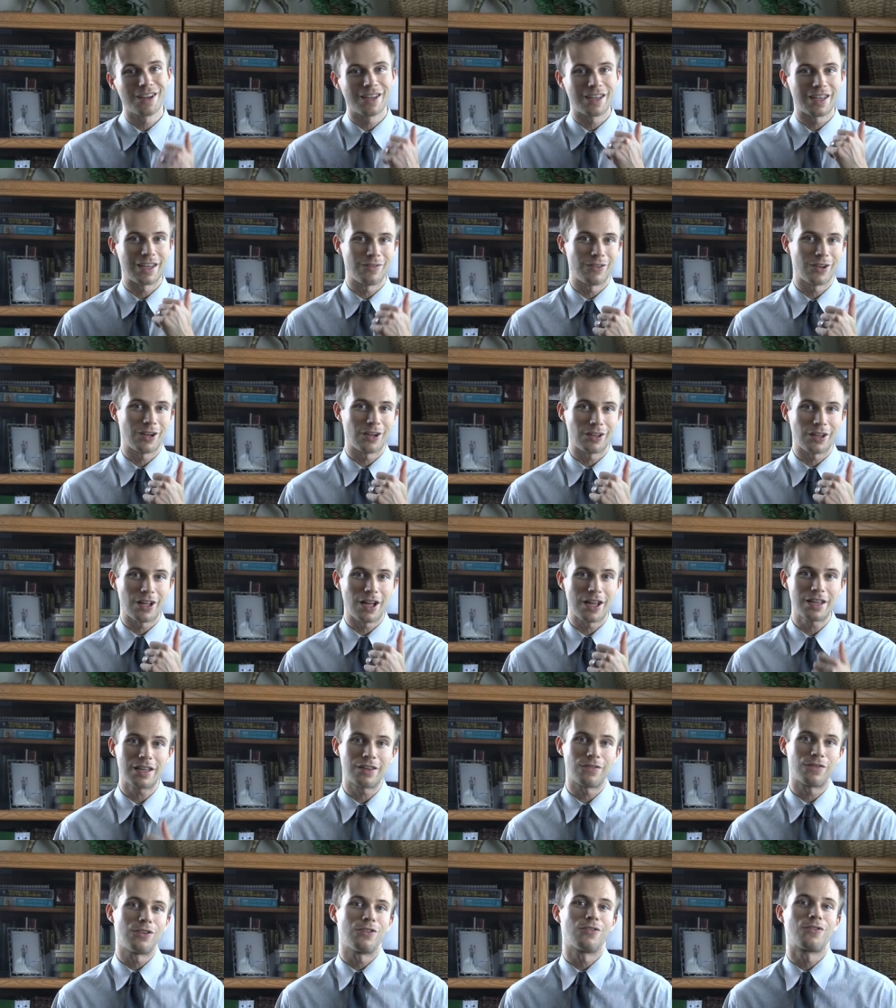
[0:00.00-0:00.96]
Give it a
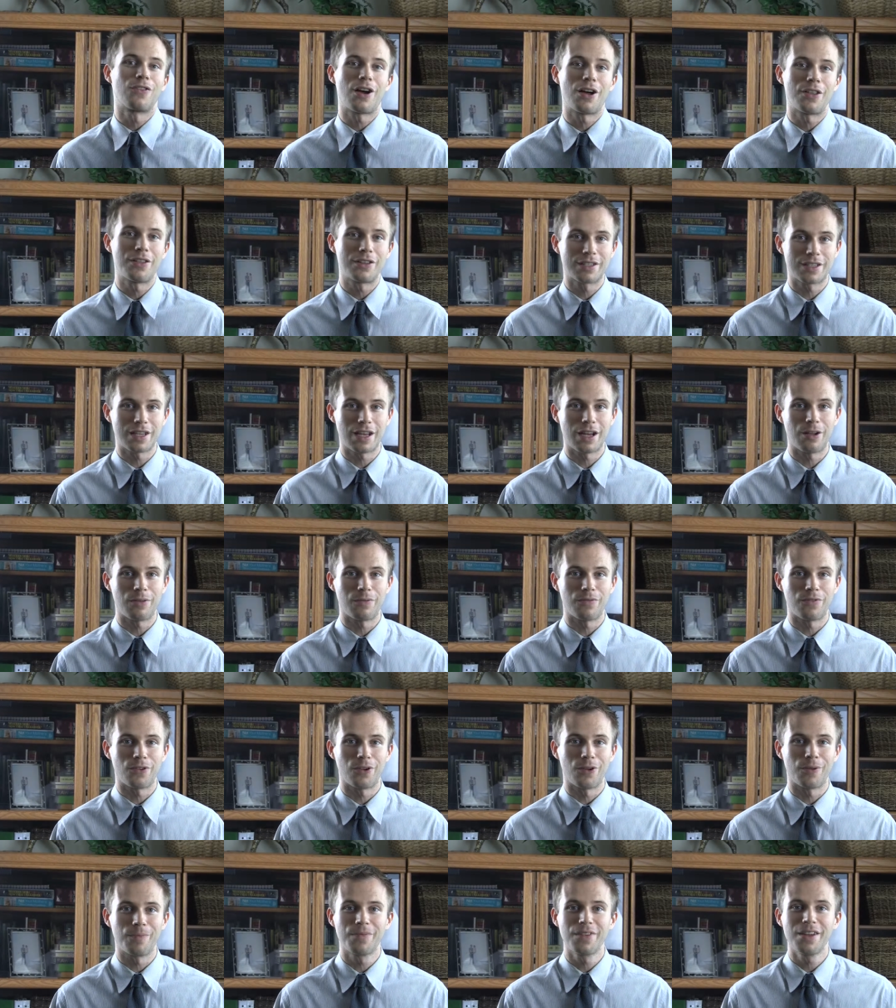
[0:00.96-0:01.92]
like if you found this
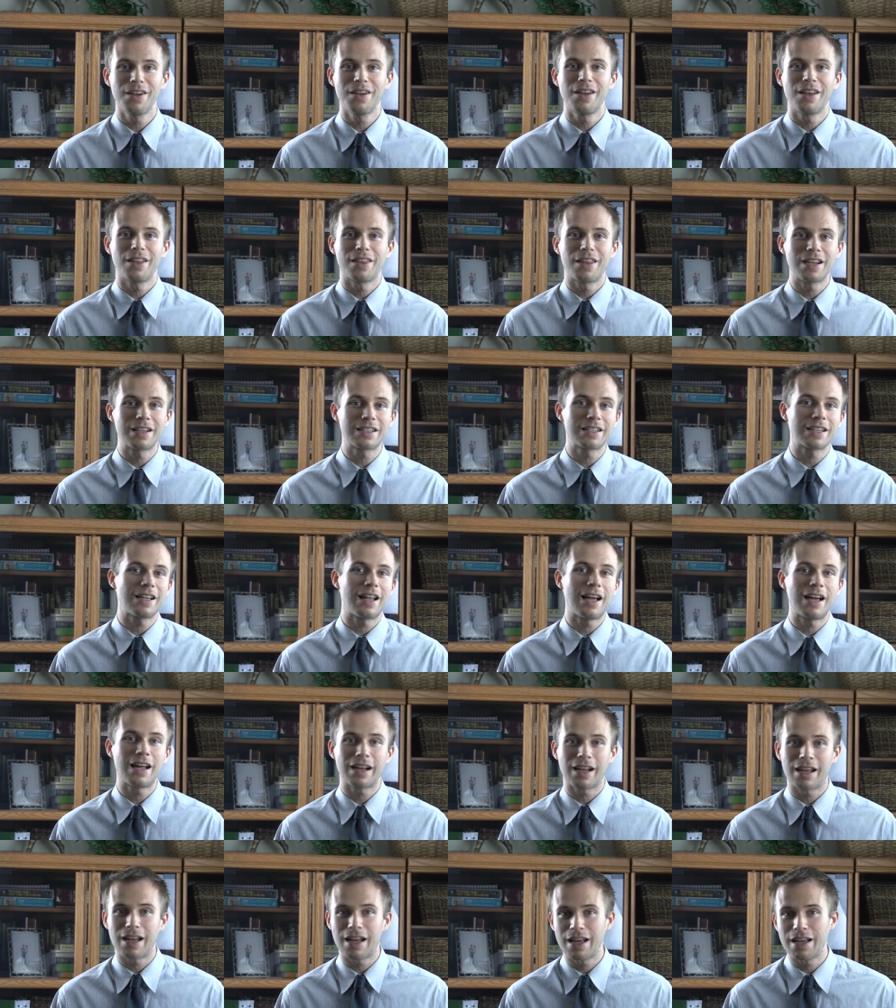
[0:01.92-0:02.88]
helpful. Thanks a
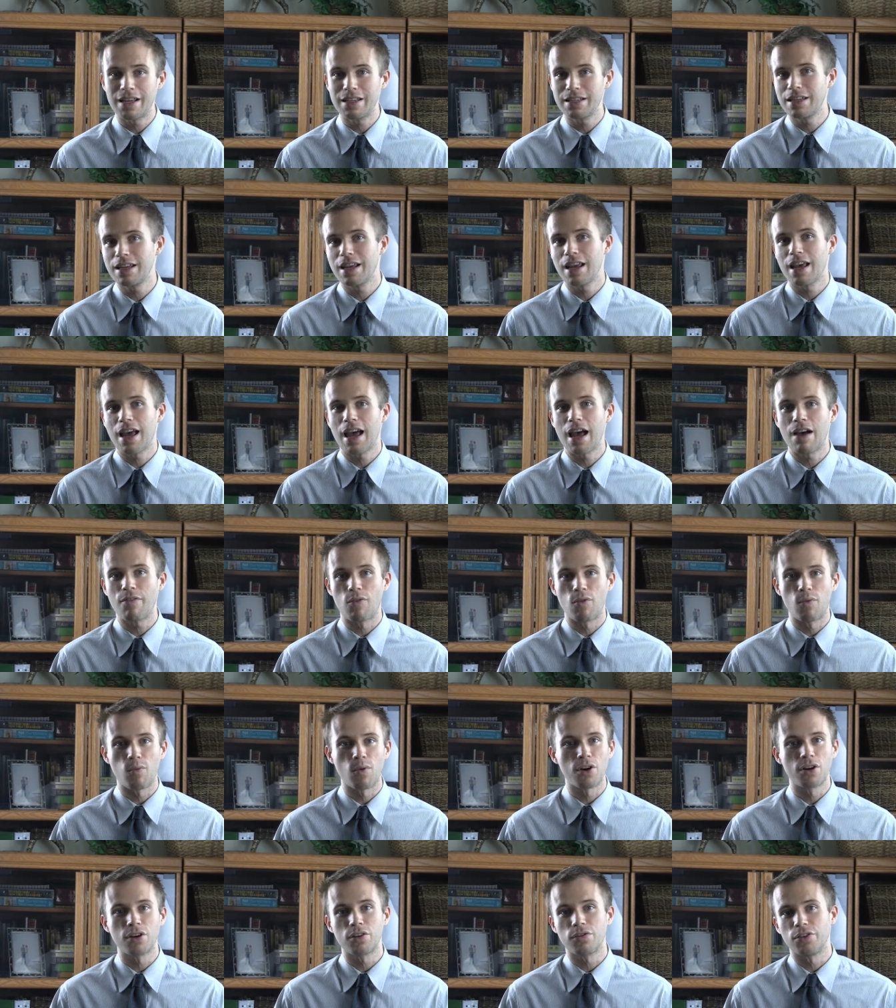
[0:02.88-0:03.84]
lot, guys. Have a
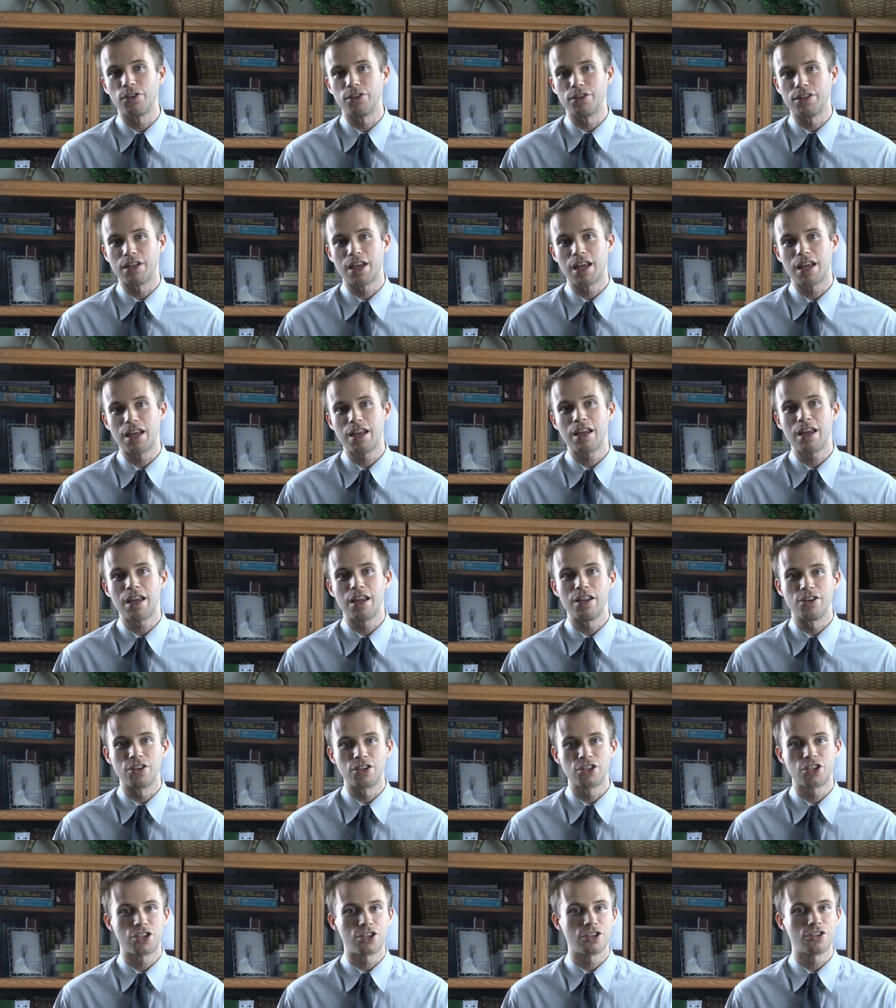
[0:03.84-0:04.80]
wonderful day,
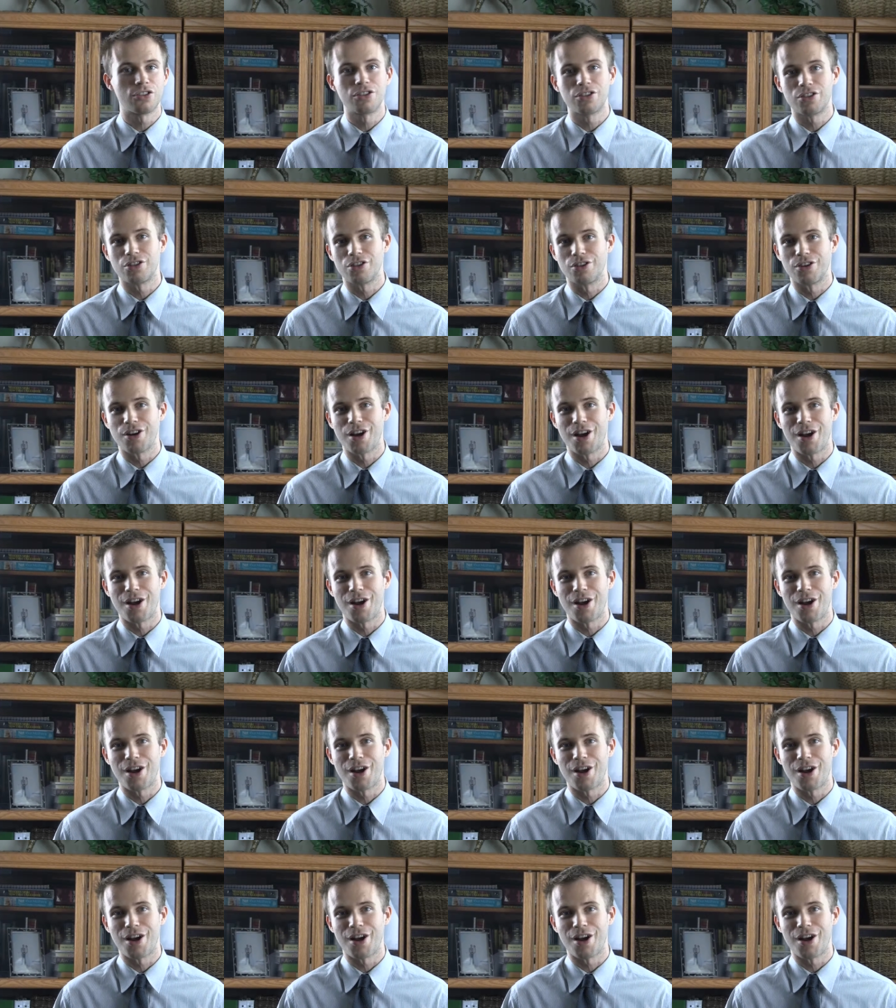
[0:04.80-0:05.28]
and cheers to your